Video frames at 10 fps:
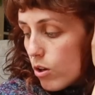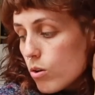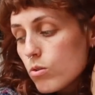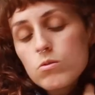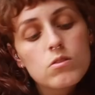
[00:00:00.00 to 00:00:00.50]

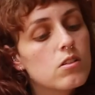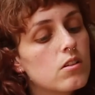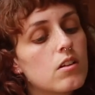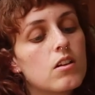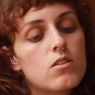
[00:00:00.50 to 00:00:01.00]
goal,
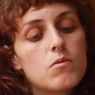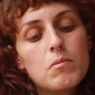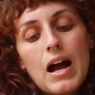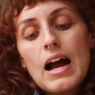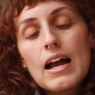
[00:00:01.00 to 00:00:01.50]

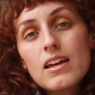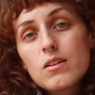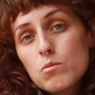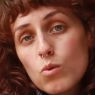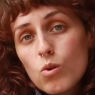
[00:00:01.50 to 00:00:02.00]

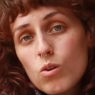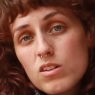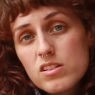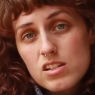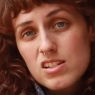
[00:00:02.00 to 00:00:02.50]
buy
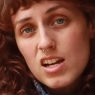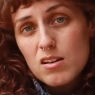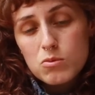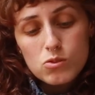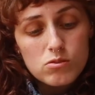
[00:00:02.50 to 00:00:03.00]
more
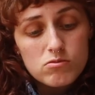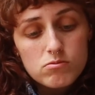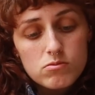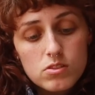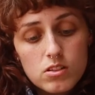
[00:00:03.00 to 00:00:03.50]
sustainable
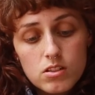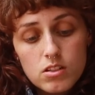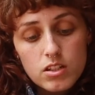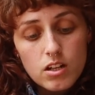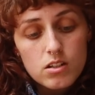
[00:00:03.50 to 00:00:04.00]

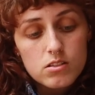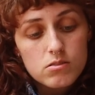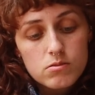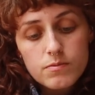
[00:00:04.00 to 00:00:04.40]
yarn.